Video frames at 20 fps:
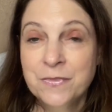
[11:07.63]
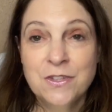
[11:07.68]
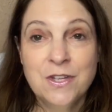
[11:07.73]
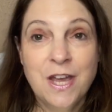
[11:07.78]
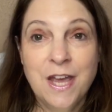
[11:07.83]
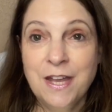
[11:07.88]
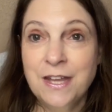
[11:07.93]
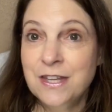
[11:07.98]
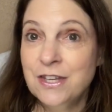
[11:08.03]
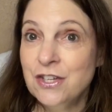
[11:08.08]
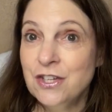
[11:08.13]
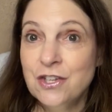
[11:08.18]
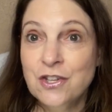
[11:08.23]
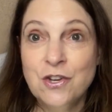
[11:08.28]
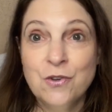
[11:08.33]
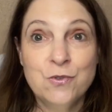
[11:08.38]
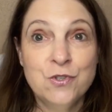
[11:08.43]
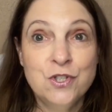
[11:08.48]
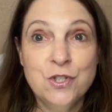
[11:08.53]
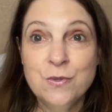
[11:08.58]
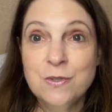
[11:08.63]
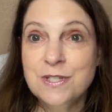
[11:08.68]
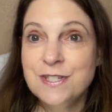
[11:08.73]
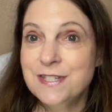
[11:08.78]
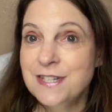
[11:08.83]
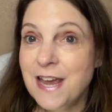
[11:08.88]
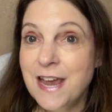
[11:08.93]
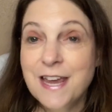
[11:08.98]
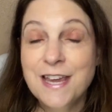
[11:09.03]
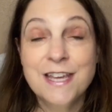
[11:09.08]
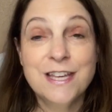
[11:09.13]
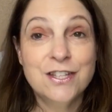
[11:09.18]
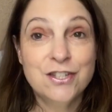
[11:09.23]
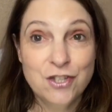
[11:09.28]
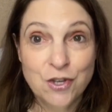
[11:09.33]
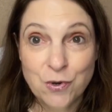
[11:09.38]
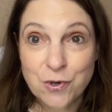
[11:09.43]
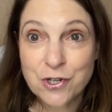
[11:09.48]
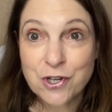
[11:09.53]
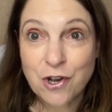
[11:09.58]
and, you know, you stay in
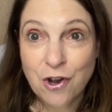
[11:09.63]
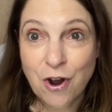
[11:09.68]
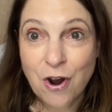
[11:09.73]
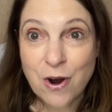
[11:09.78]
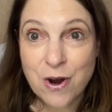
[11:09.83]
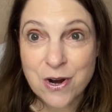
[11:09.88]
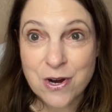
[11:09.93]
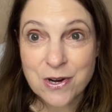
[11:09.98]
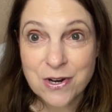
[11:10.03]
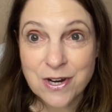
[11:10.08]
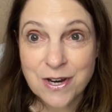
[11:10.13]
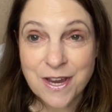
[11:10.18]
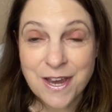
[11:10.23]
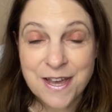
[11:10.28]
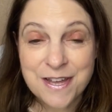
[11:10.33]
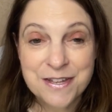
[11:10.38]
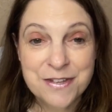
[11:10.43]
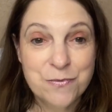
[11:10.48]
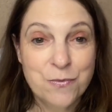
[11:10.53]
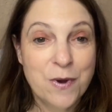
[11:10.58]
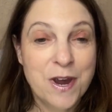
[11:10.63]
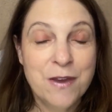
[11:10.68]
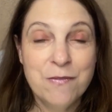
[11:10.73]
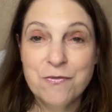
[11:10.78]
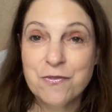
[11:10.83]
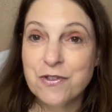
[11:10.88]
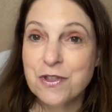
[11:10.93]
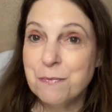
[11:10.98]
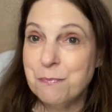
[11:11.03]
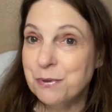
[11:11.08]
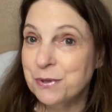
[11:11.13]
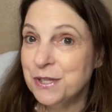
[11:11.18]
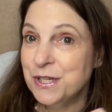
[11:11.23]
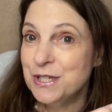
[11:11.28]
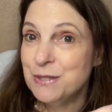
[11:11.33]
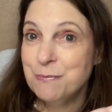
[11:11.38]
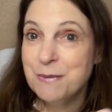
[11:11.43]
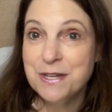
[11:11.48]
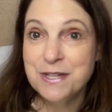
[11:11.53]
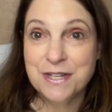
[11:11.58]
your car and wait for the
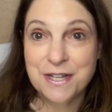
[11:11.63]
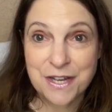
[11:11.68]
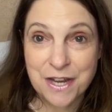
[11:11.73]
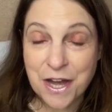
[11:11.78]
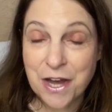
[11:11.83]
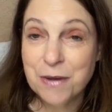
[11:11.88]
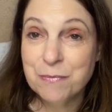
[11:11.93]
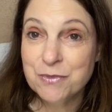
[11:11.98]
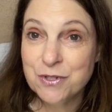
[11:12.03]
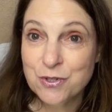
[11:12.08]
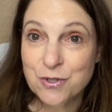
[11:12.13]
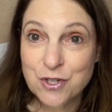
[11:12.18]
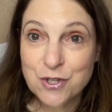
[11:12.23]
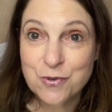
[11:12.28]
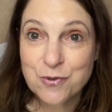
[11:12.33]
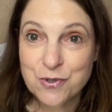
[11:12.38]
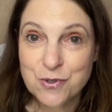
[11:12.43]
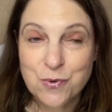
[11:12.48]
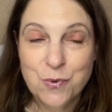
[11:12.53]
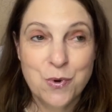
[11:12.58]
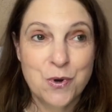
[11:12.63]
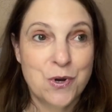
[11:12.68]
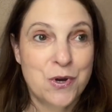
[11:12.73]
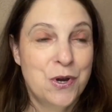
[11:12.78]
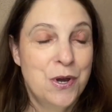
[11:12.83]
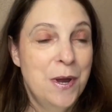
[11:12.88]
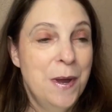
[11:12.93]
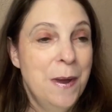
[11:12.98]
policeman to come to your door.